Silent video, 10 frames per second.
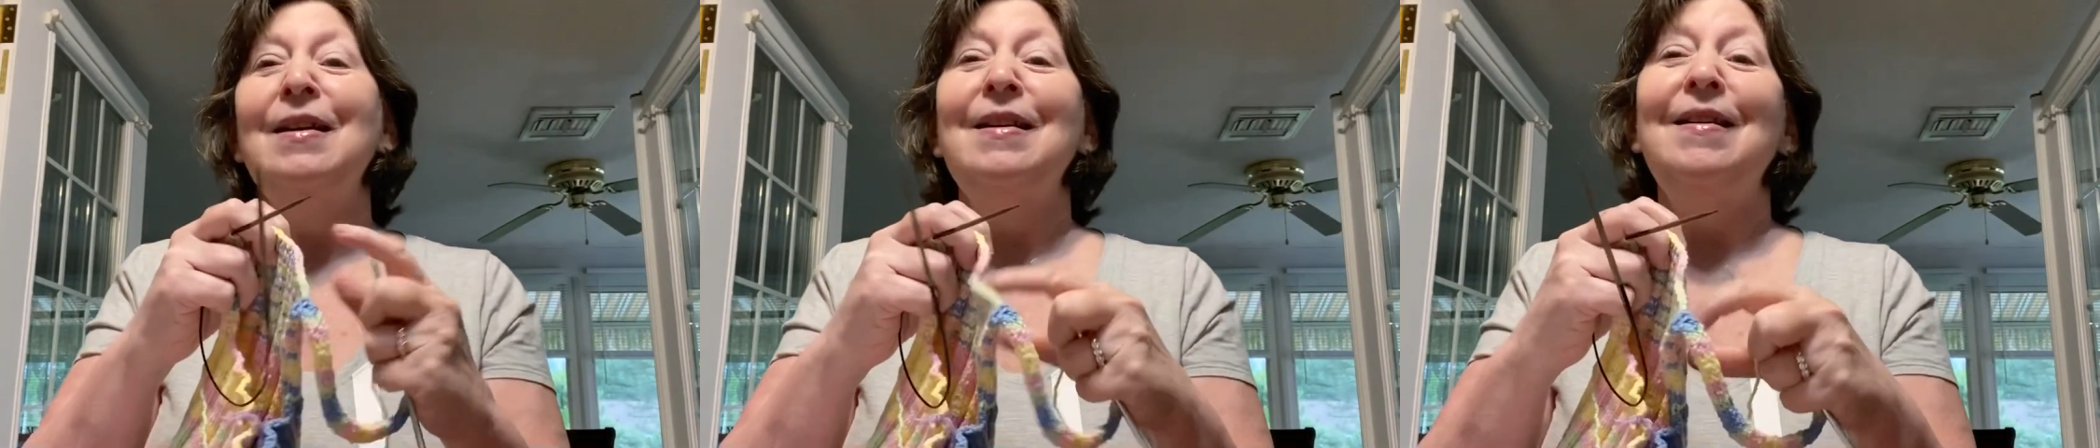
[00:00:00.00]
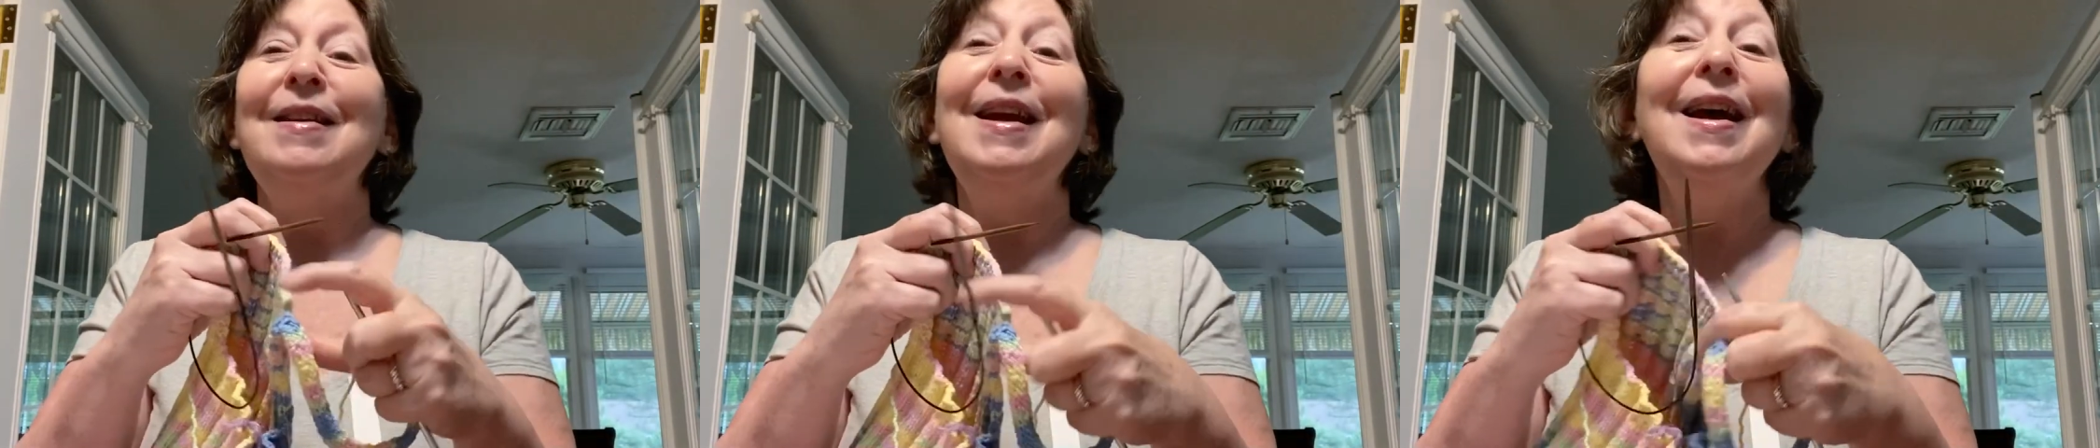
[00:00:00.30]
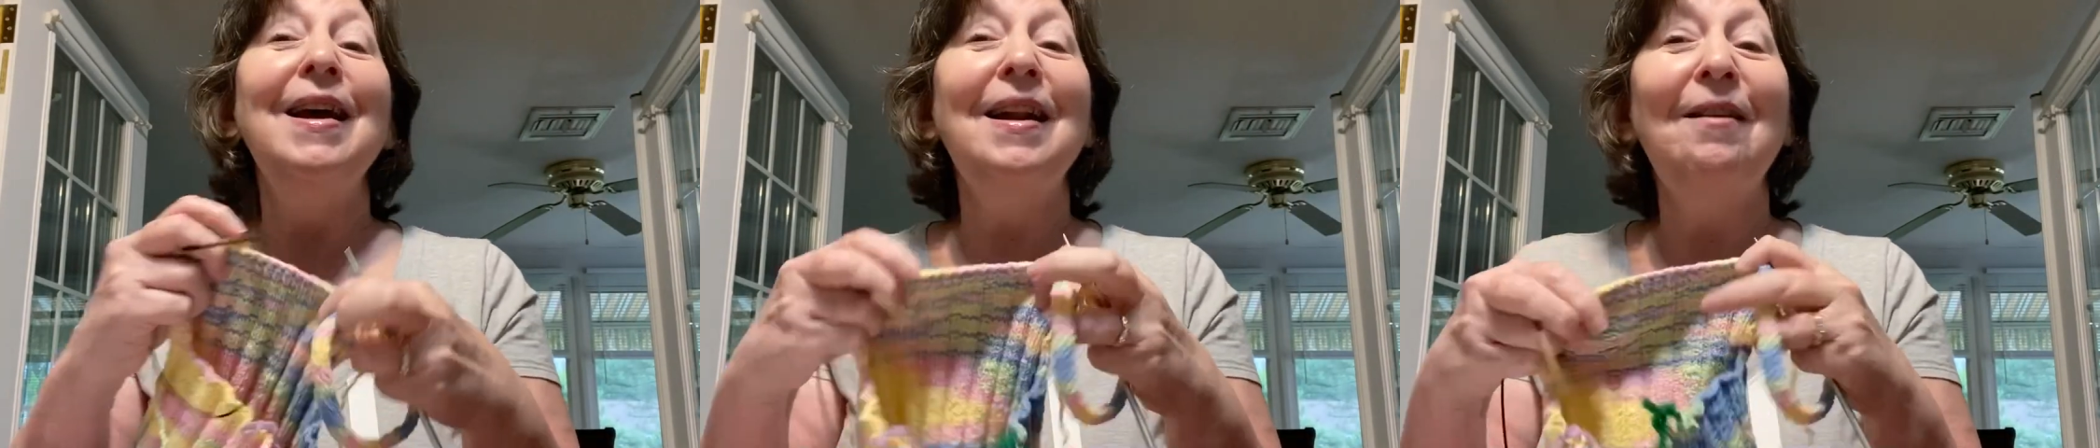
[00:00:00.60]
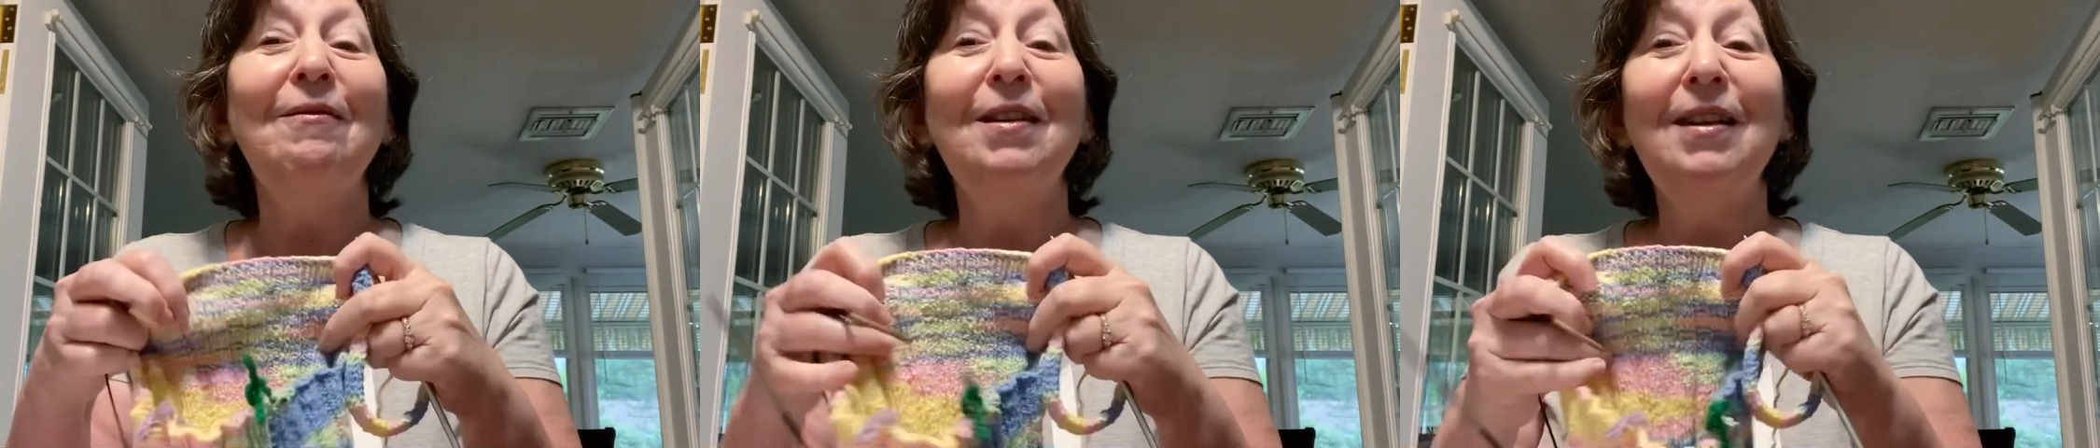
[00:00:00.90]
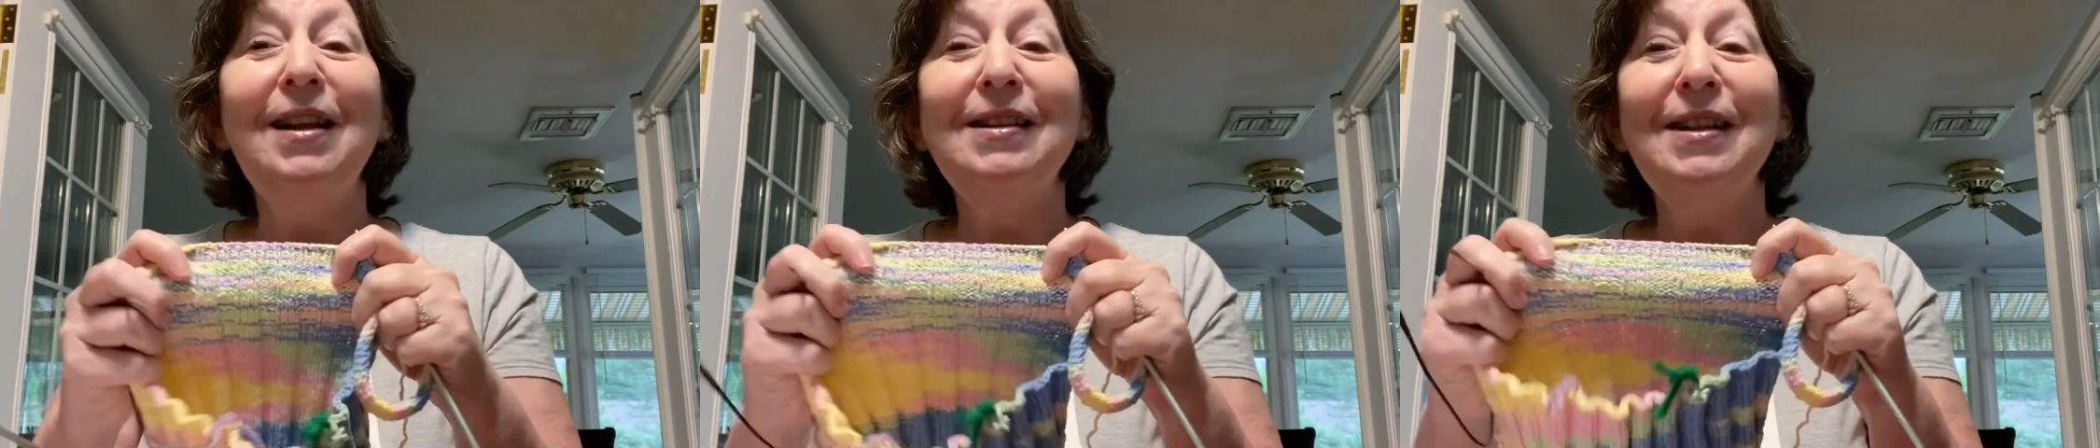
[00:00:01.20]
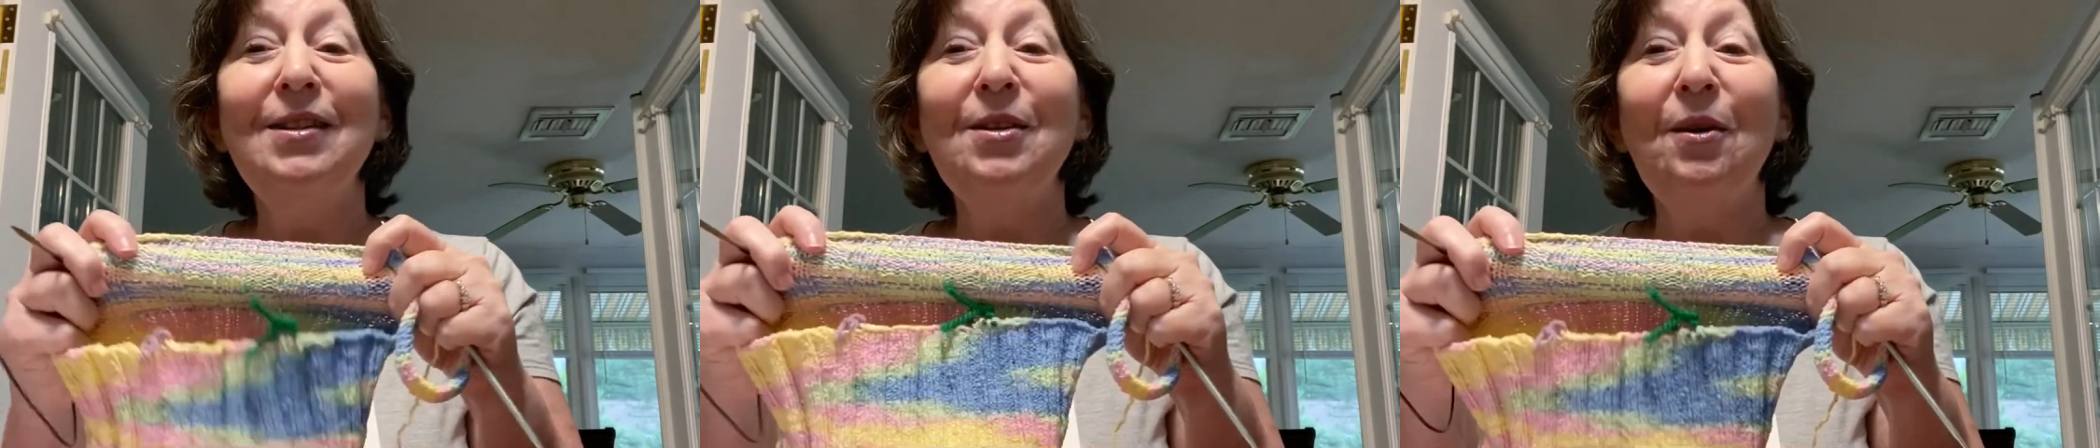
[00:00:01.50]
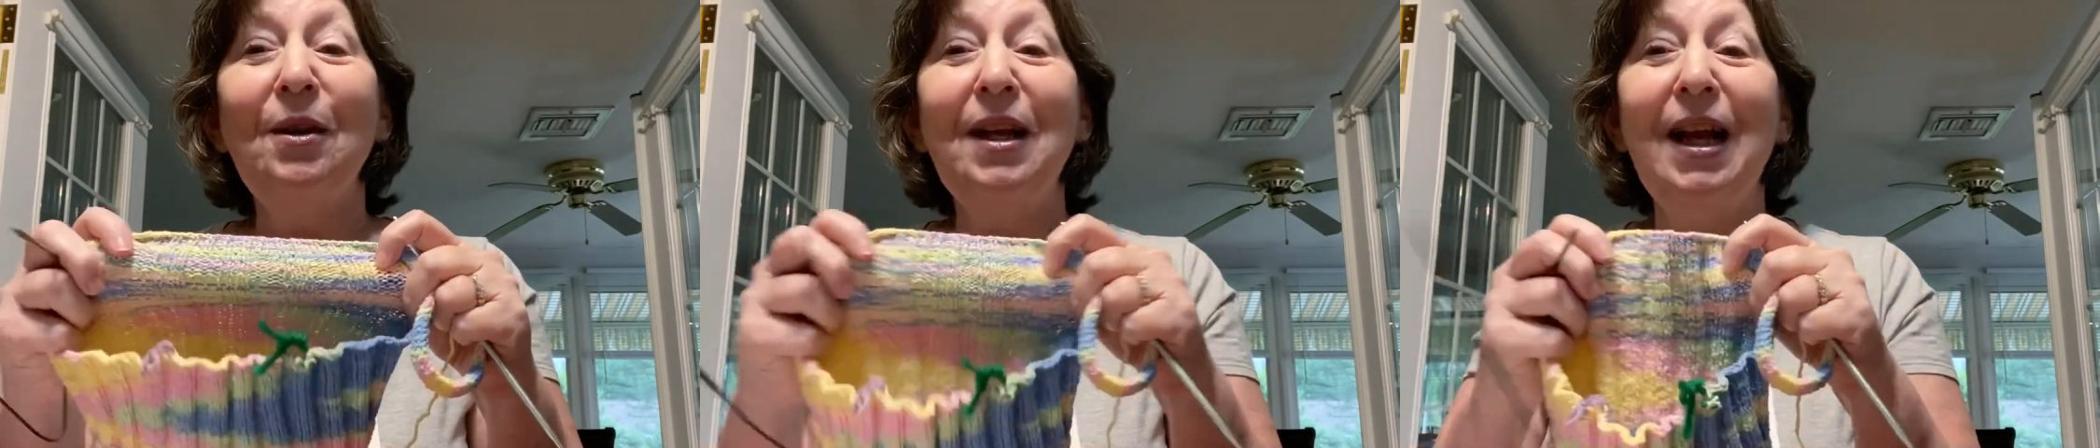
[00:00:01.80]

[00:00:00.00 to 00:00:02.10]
Now again, I realized this yarn